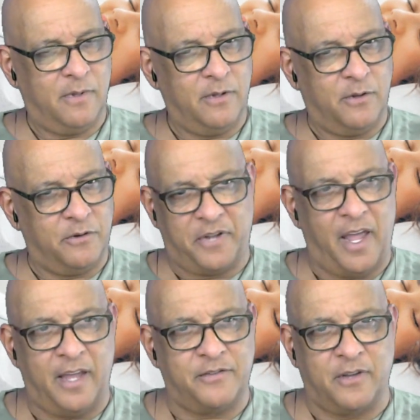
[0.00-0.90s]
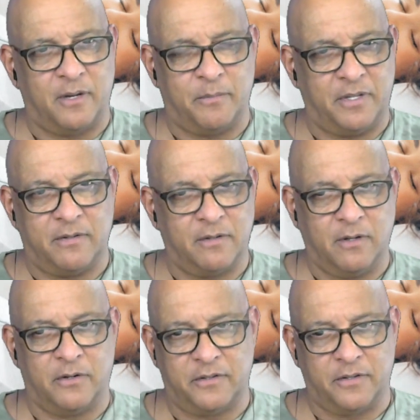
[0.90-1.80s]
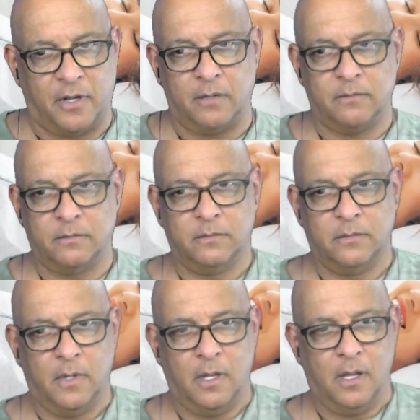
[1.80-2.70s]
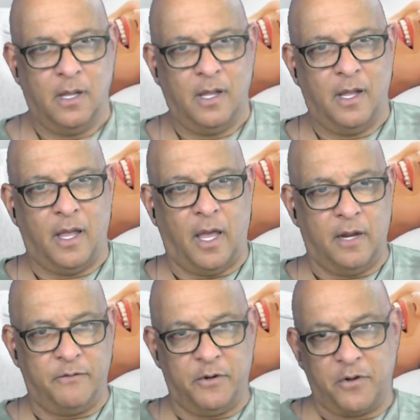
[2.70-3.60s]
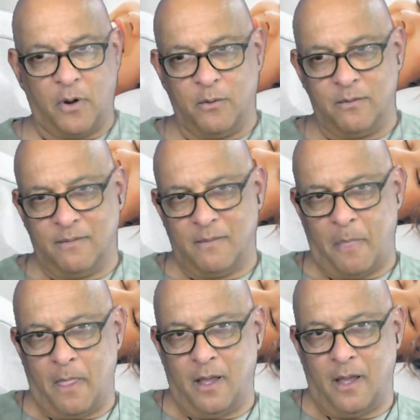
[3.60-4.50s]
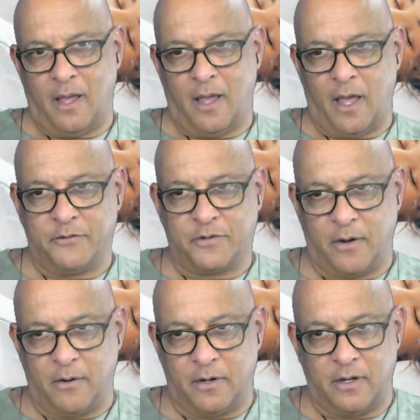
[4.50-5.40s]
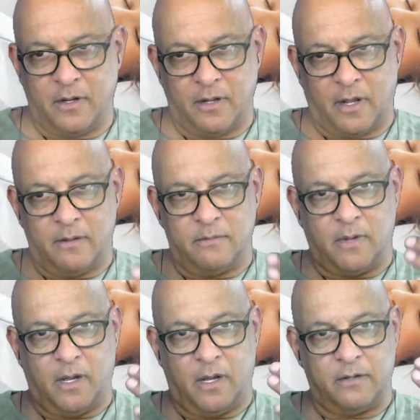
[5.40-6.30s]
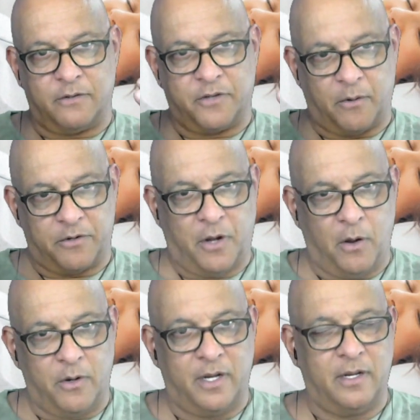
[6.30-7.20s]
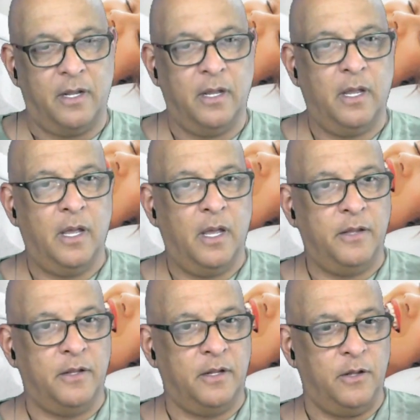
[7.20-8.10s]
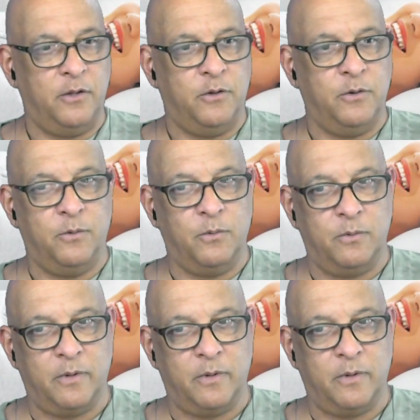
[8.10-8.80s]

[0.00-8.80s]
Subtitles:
your day is going to suck. And if you don't have serotonin, then you